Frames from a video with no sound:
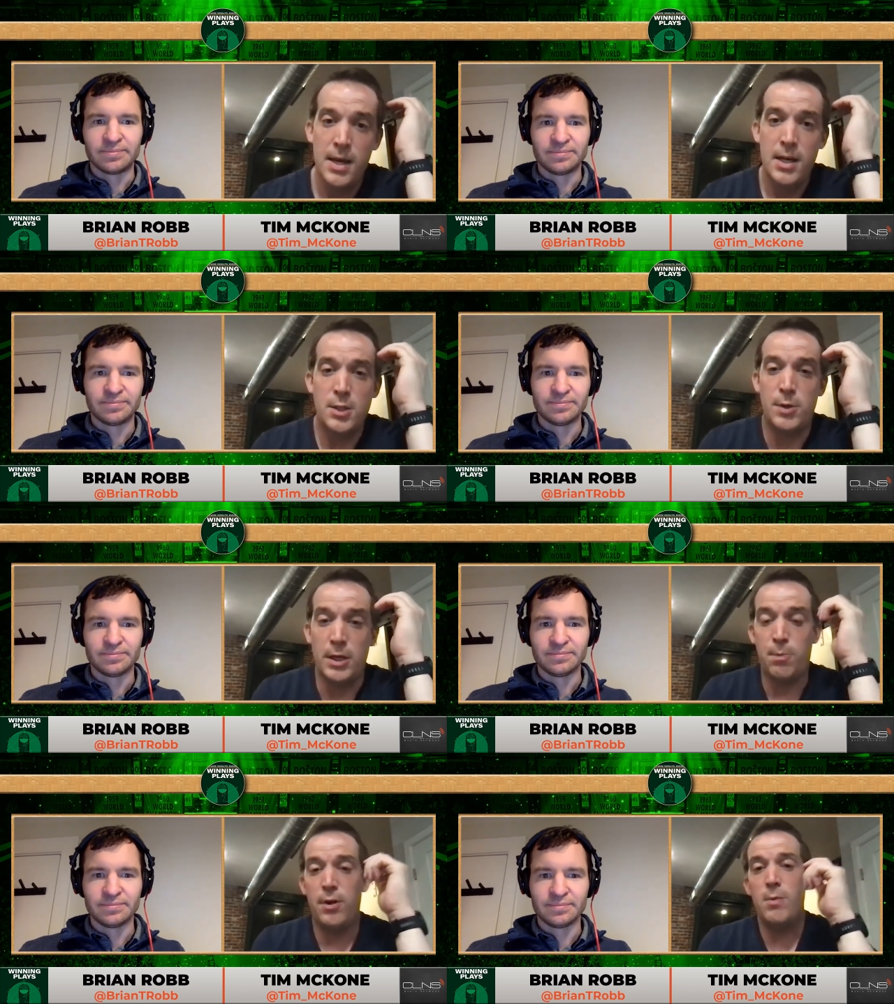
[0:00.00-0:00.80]
Speaker 1: is it's
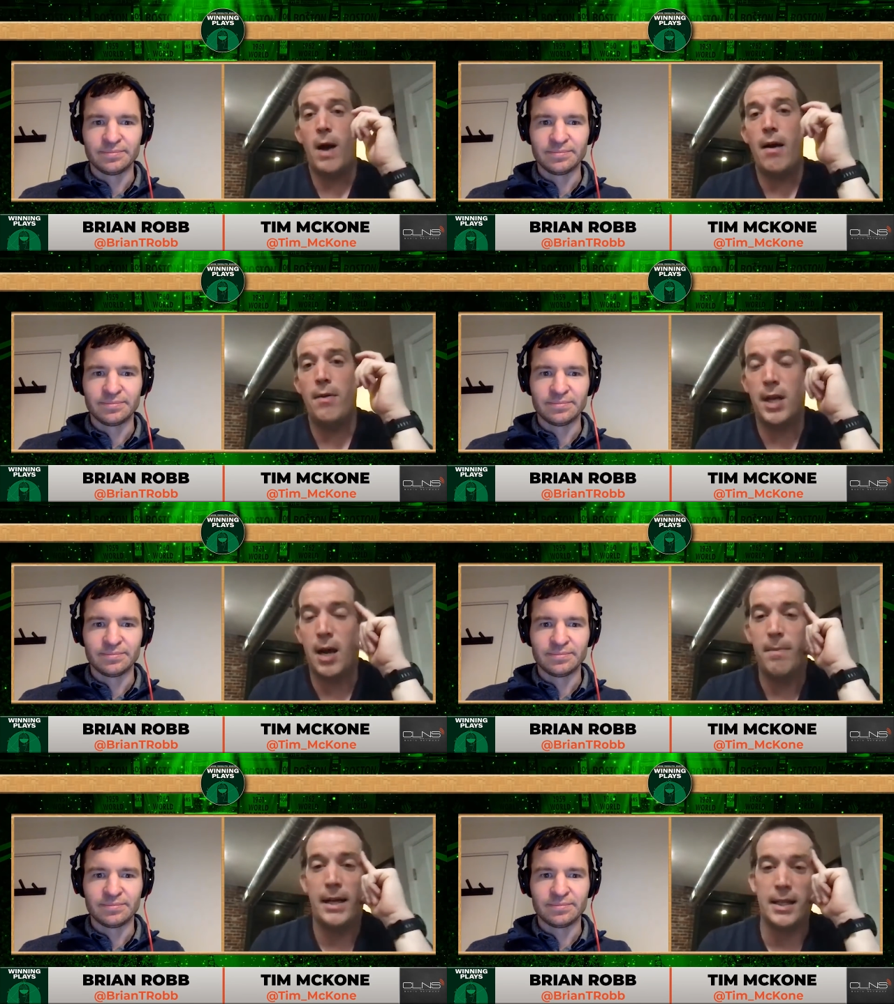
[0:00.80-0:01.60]
pretty wild the
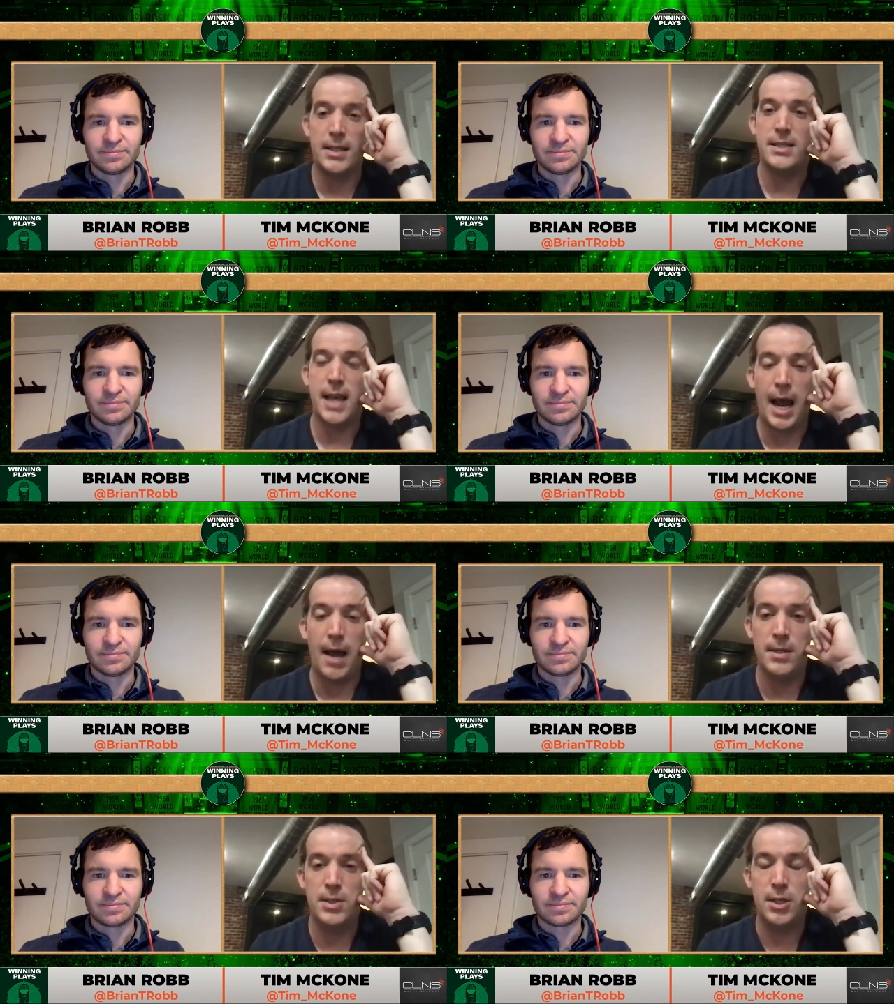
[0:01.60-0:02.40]
comeback that he's had
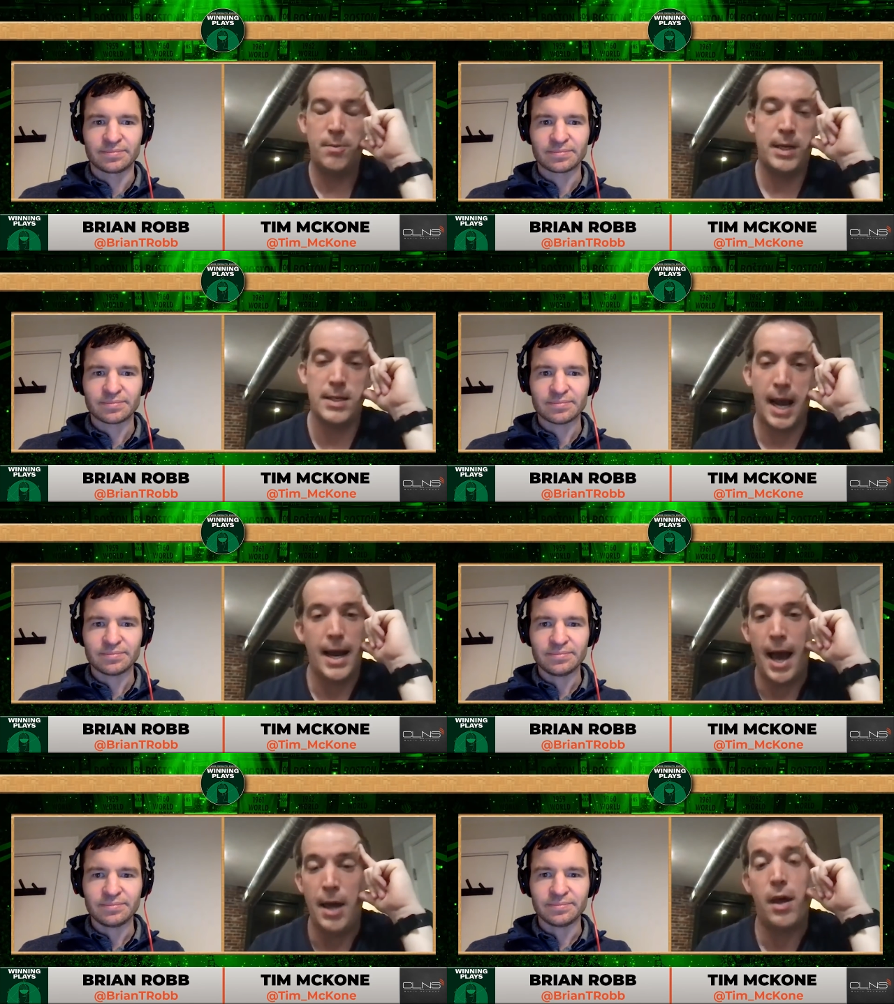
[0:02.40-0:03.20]
this year because I
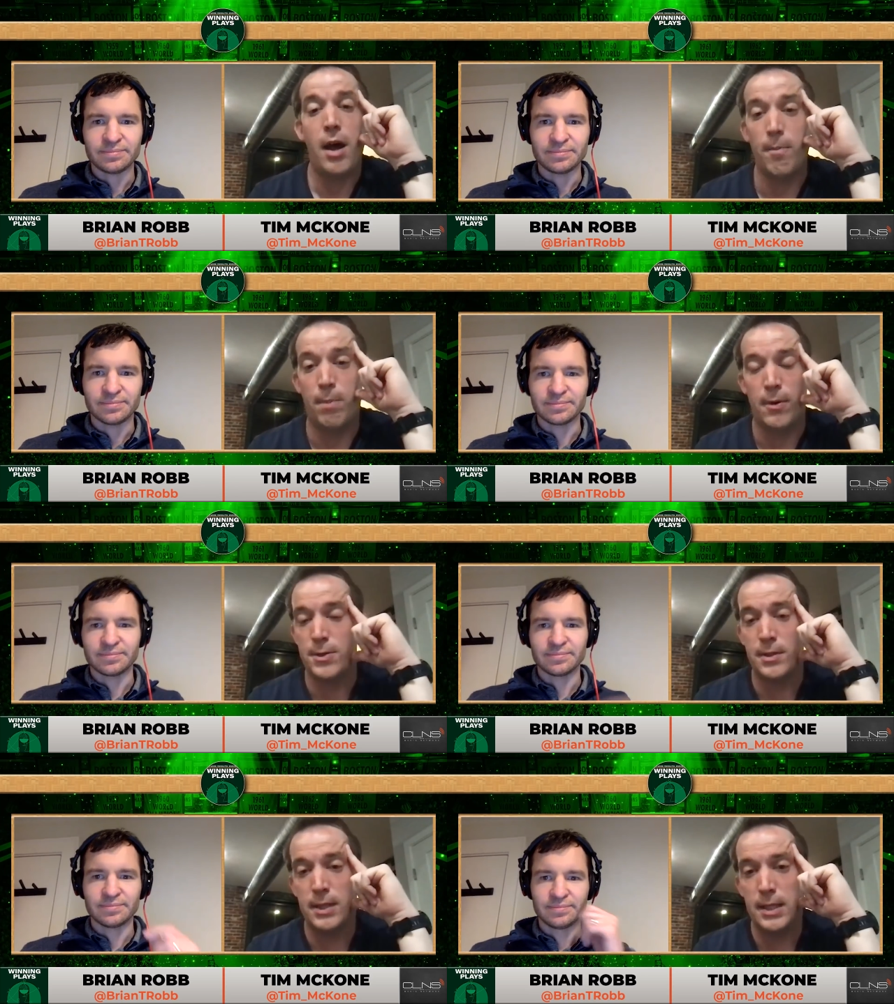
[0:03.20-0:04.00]
I thought
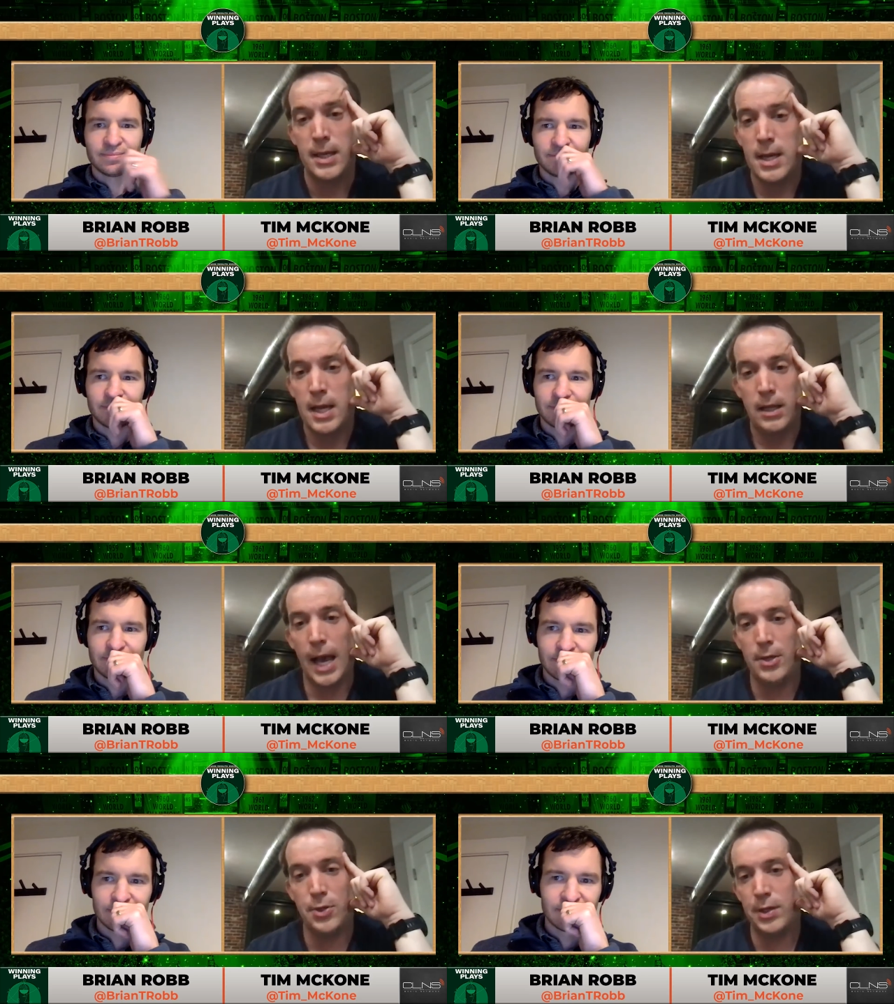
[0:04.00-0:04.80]
personally
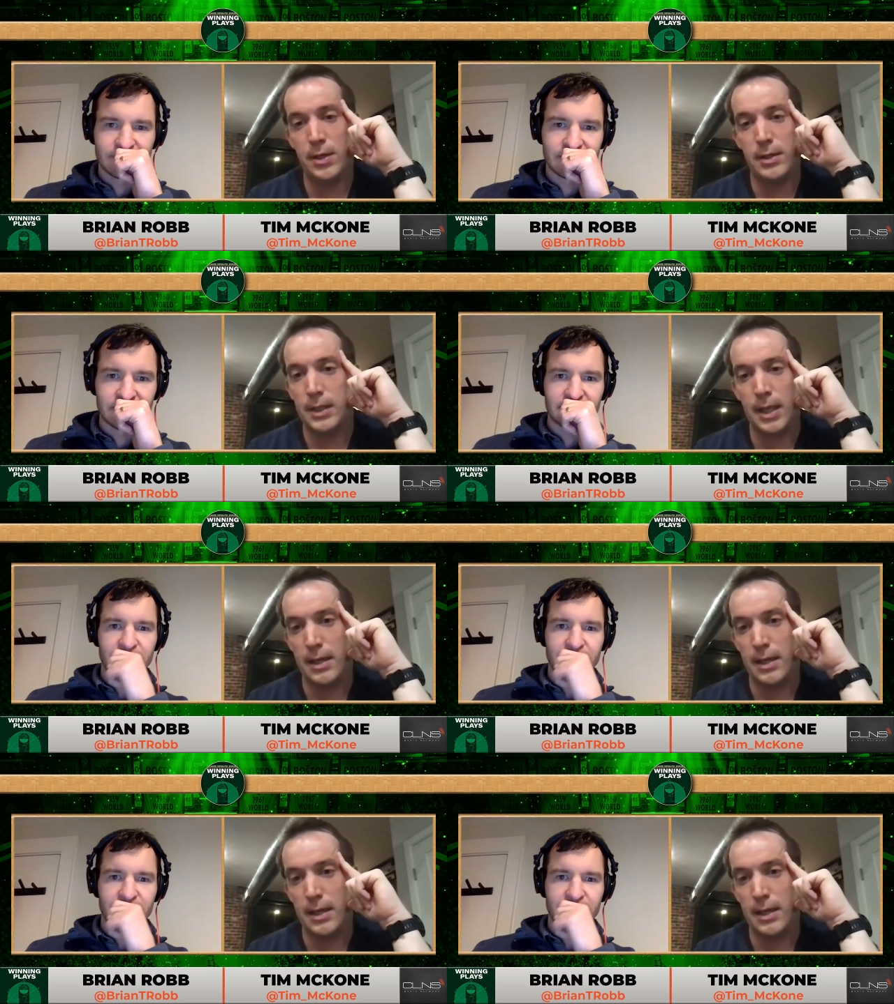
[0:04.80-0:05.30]
last year he,